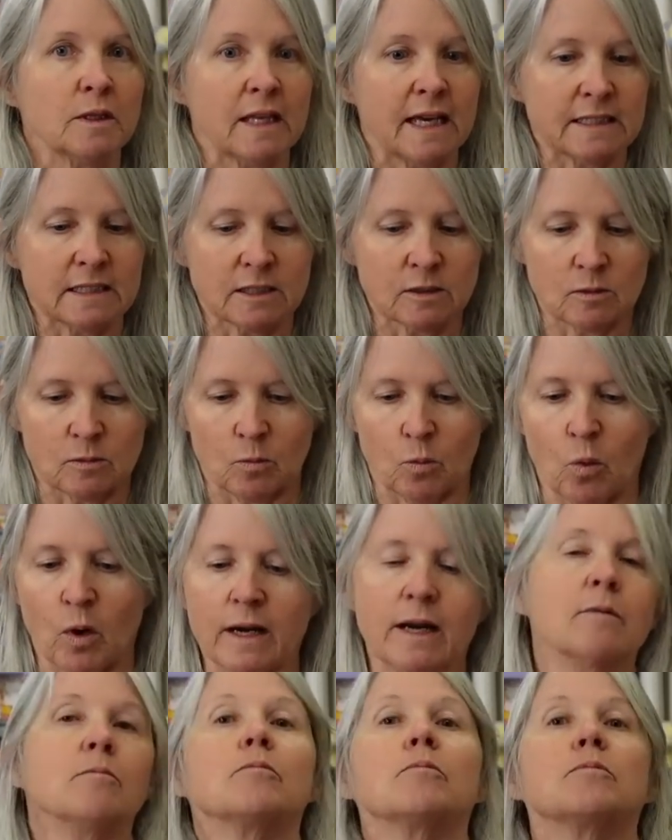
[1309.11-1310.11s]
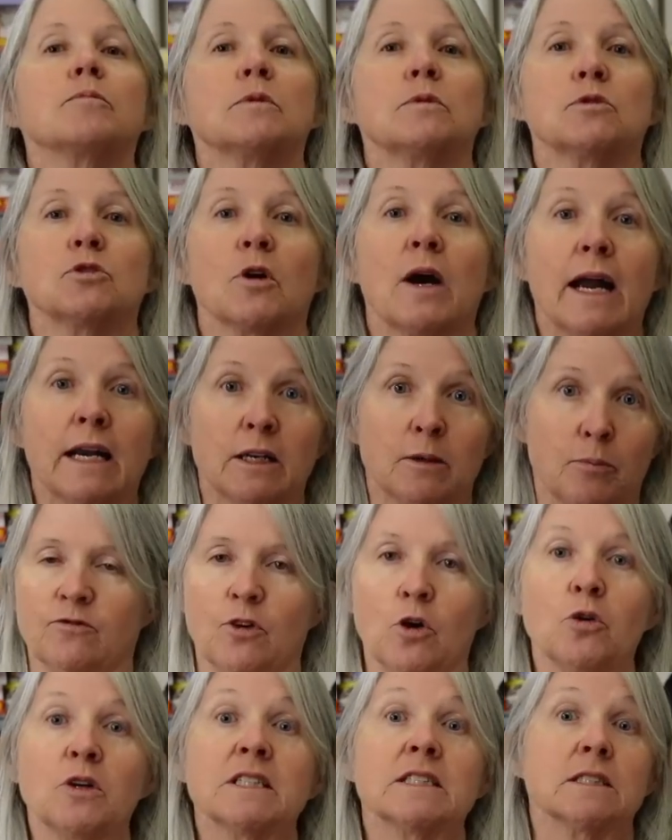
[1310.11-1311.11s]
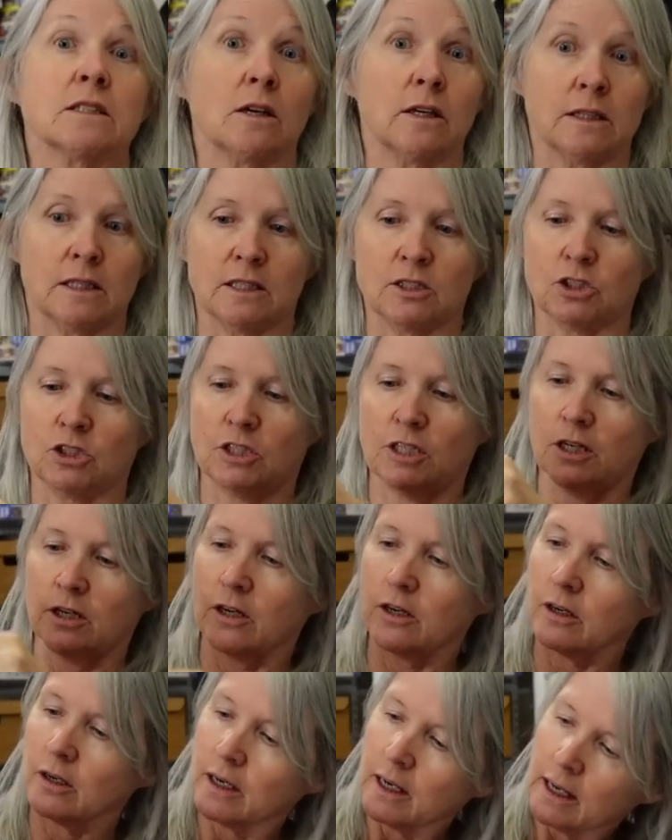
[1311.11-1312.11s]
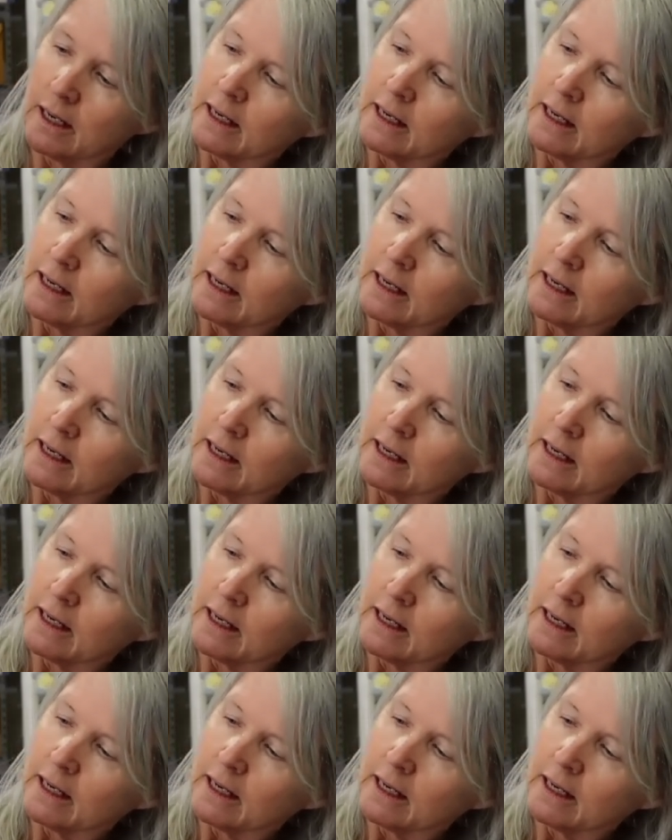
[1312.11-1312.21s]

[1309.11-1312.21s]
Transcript: that's what I'm trying to focus on this year.